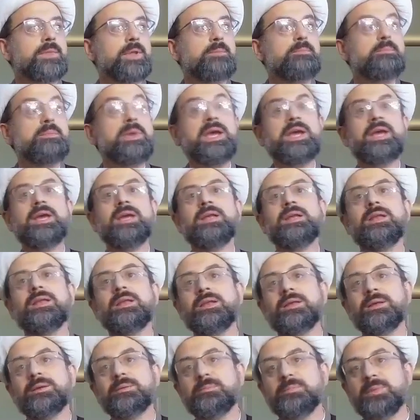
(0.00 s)

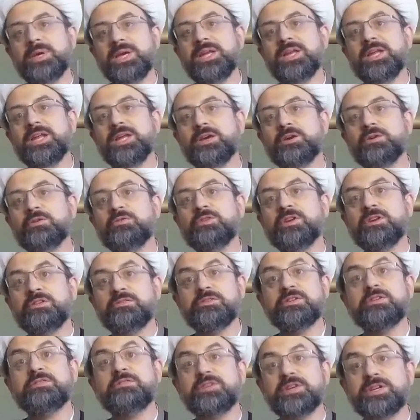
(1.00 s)
main meaning of
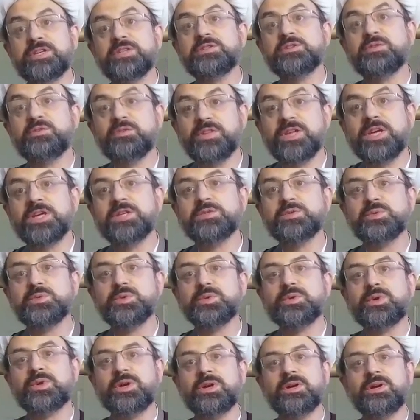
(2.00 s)
every verse of that
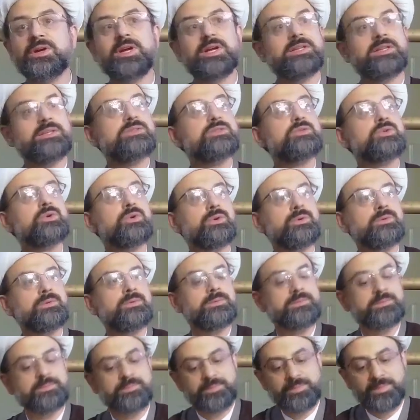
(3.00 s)
surah, and so on.
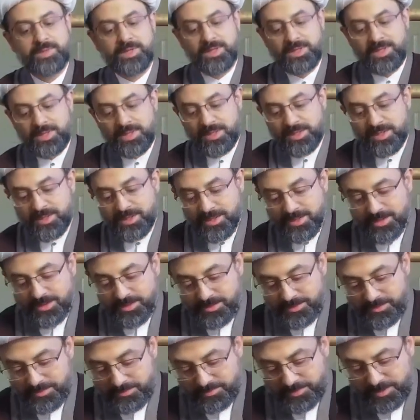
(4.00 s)

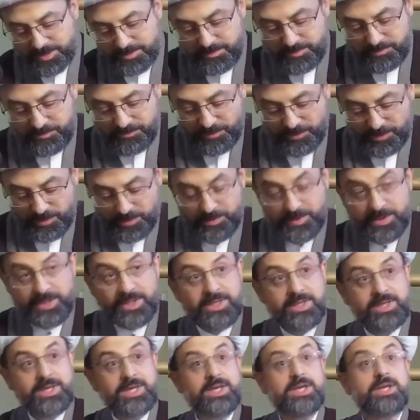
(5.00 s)
But before
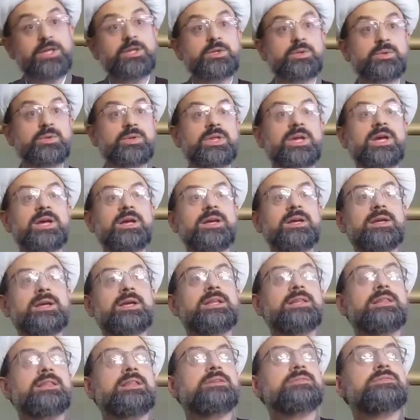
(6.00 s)
we get into that,
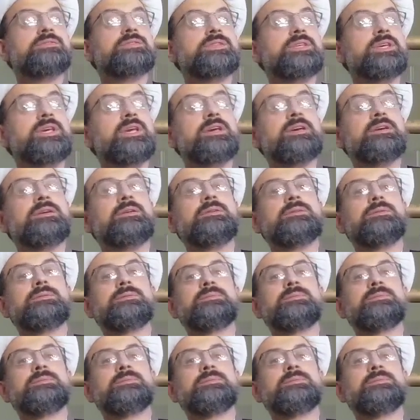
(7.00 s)
in tafsir,